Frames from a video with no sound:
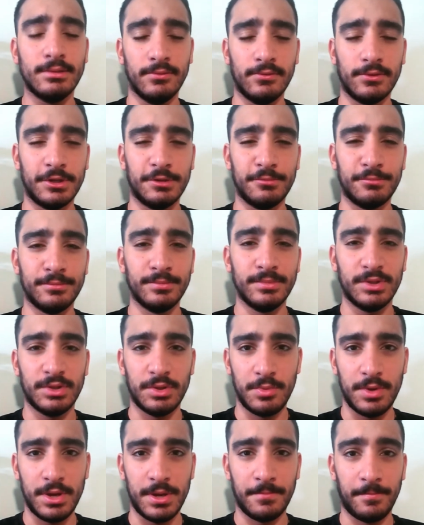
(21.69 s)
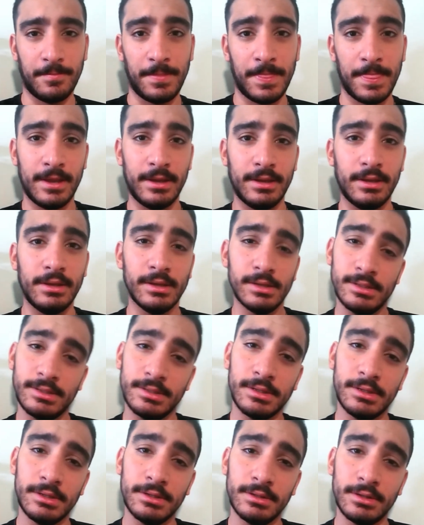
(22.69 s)
the verb to be,
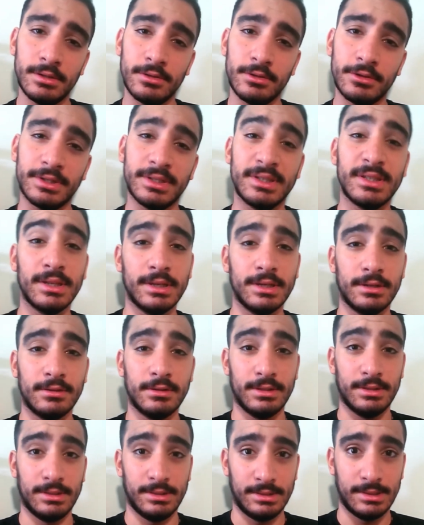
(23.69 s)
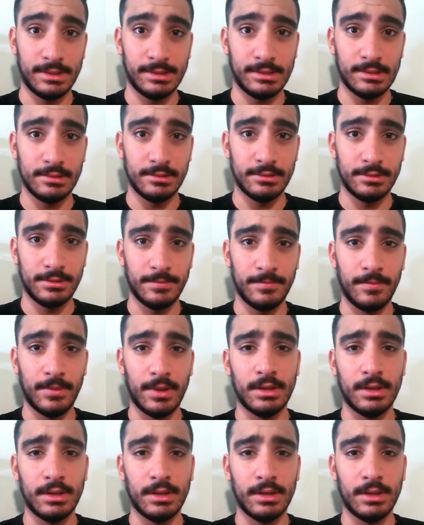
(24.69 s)
essere or sere in Sicilian.